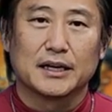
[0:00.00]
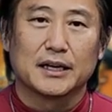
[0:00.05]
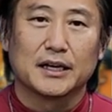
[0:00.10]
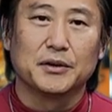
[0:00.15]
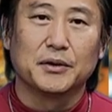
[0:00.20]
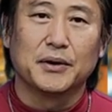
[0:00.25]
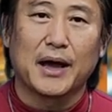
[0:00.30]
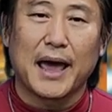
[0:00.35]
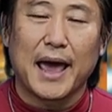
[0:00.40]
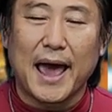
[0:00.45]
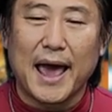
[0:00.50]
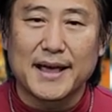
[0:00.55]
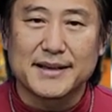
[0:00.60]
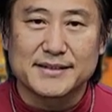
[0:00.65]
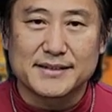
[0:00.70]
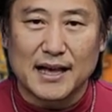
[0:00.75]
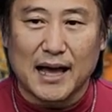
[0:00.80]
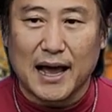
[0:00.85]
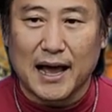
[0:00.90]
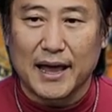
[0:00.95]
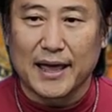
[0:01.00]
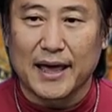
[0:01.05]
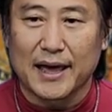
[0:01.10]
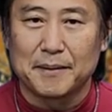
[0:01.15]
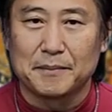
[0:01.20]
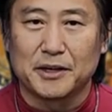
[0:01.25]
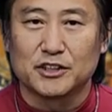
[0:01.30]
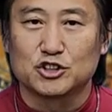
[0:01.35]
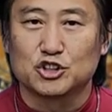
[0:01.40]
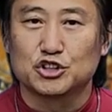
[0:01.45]
you know, as I
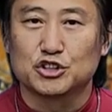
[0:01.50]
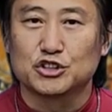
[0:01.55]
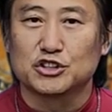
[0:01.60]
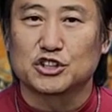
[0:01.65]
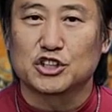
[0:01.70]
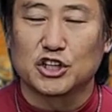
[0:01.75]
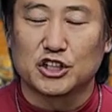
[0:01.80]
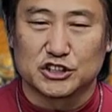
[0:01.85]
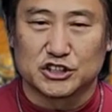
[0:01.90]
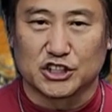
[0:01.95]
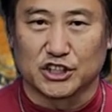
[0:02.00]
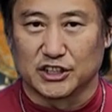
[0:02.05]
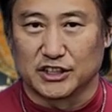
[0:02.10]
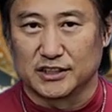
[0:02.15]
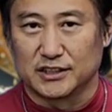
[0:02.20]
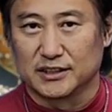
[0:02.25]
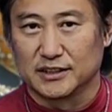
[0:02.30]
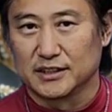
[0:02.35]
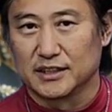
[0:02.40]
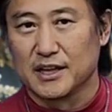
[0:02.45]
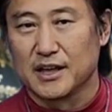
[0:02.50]
am a shoe culture,